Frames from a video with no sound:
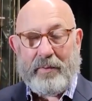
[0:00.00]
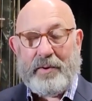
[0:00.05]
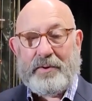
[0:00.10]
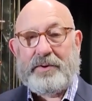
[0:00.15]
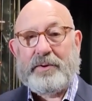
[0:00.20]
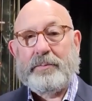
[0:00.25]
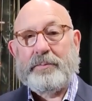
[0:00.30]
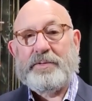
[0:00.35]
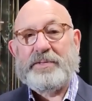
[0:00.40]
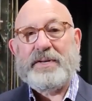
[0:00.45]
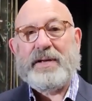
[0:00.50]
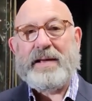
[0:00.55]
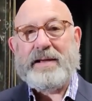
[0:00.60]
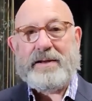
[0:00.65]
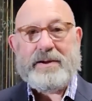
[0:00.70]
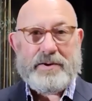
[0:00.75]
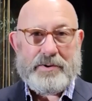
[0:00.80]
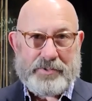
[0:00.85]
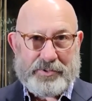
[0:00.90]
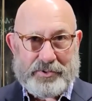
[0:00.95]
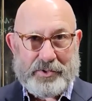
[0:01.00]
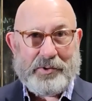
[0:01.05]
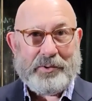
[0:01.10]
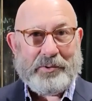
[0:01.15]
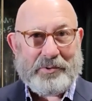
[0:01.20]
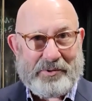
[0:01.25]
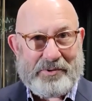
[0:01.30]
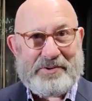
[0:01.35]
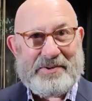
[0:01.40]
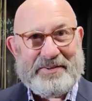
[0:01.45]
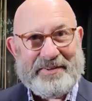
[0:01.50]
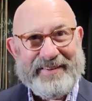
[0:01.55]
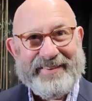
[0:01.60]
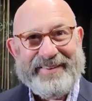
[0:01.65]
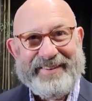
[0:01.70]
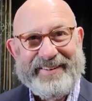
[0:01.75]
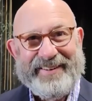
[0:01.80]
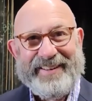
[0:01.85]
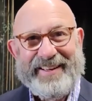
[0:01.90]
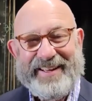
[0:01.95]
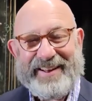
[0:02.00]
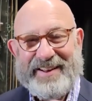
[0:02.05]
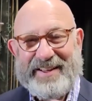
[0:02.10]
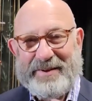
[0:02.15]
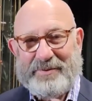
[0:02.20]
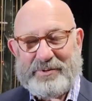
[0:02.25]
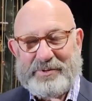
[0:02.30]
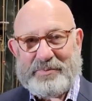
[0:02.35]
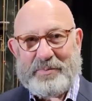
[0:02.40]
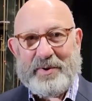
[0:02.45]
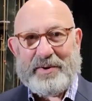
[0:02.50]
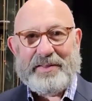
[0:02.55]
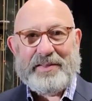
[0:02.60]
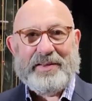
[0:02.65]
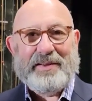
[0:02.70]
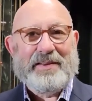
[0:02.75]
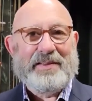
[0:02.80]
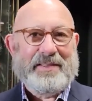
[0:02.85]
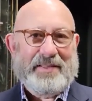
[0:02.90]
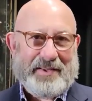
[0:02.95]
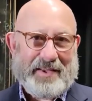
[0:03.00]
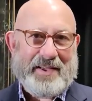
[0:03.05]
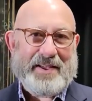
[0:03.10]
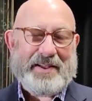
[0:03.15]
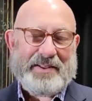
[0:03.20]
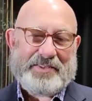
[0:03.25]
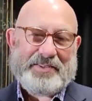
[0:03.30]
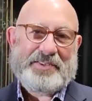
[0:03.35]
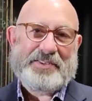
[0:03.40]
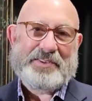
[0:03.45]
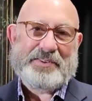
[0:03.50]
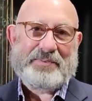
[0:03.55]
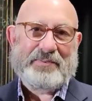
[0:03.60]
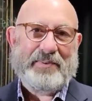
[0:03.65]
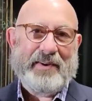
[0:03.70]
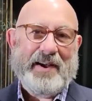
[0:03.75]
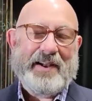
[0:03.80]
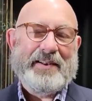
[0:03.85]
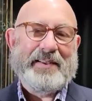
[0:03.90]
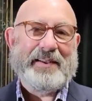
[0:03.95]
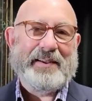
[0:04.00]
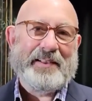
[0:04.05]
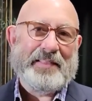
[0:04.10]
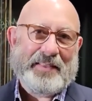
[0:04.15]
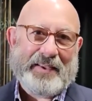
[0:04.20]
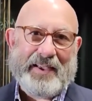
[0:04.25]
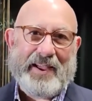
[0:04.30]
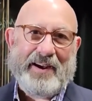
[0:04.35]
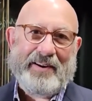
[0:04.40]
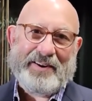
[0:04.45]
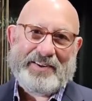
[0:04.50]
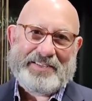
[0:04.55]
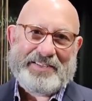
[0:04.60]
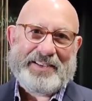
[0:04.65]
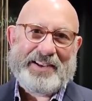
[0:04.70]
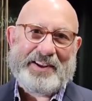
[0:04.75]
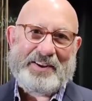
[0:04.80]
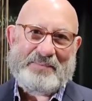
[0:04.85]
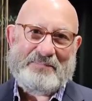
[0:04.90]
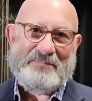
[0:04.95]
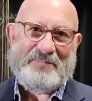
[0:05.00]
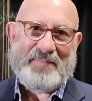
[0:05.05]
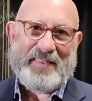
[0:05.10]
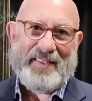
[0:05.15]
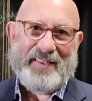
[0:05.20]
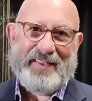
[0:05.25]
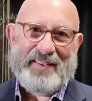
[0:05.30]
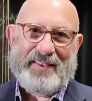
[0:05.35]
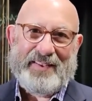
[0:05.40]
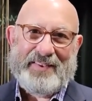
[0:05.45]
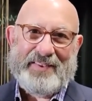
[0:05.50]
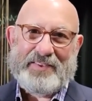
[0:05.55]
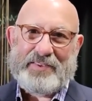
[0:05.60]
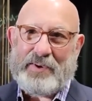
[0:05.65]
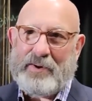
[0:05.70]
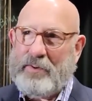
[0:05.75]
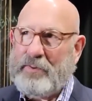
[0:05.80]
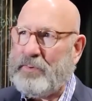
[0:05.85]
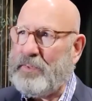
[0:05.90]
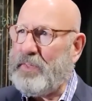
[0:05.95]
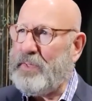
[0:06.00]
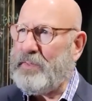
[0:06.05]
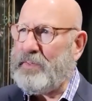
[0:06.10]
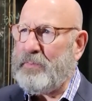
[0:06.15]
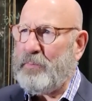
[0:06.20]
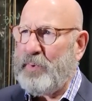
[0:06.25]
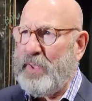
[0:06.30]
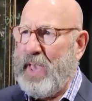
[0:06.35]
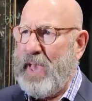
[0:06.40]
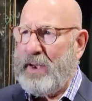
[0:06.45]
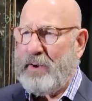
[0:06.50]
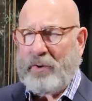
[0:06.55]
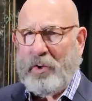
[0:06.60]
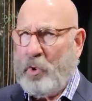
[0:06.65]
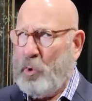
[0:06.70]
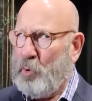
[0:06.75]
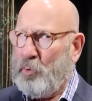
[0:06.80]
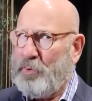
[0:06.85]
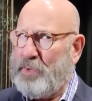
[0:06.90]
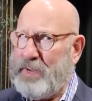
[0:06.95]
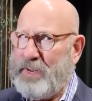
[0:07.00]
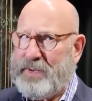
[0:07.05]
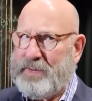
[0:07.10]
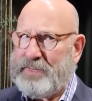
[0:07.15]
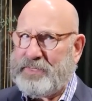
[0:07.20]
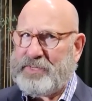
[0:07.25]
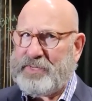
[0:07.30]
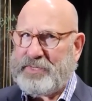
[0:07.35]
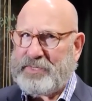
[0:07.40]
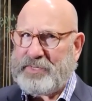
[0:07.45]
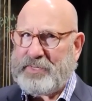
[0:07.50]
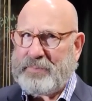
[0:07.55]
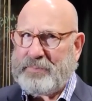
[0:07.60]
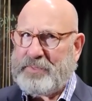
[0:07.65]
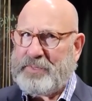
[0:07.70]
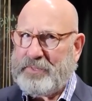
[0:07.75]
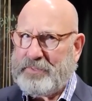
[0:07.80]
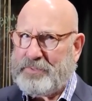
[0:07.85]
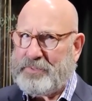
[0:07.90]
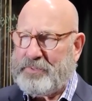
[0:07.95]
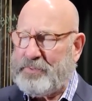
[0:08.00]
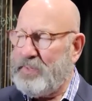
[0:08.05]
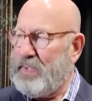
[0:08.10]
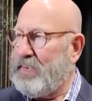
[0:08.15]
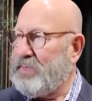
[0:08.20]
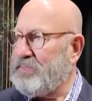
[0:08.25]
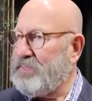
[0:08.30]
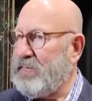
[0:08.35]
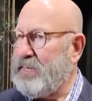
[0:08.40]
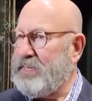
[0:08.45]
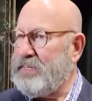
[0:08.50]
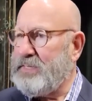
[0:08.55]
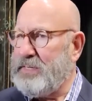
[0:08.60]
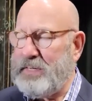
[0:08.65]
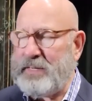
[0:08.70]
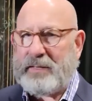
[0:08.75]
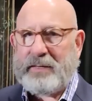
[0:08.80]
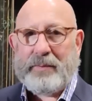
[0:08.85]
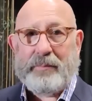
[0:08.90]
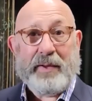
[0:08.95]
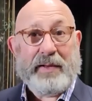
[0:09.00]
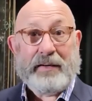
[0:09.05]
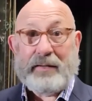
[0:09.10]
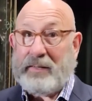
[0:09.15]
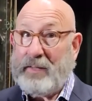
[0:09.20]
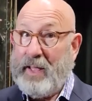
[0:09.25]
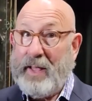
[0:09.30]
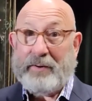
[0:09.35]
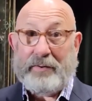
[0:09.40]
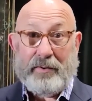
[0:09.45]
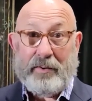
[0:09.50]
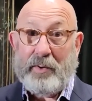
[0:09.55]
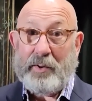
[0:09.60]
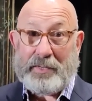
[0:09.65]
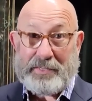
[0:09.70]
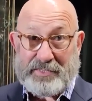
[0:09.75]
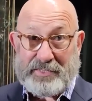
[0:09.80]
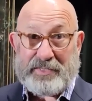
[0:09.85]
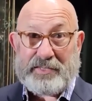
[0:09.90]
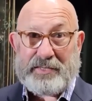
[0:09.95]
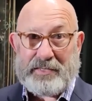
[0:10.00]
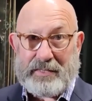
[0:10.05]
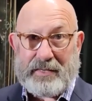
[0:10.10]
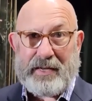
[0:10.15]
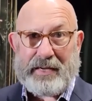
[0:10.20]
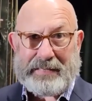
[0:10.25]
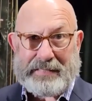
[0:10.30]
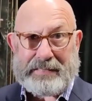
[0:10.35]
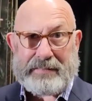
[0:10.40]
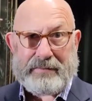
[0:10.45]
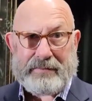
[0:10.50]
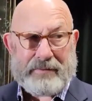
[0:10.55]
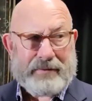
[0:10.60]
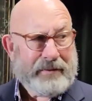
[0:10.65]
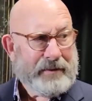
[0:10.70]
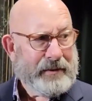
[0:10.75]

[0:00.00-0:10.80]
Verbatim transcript: Walter was eight years old, and he was one of the, the kids riding on the carousel. So it, we had an old heating system till 2018, and it made a lot of noises at night.